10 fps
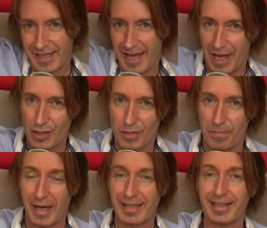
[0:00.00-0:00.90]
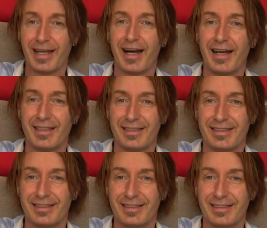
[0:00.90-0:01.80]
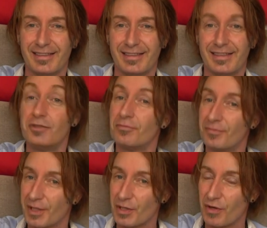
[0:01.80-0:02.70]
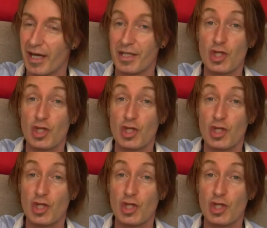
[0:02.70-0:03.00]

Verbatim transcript: España. That's right,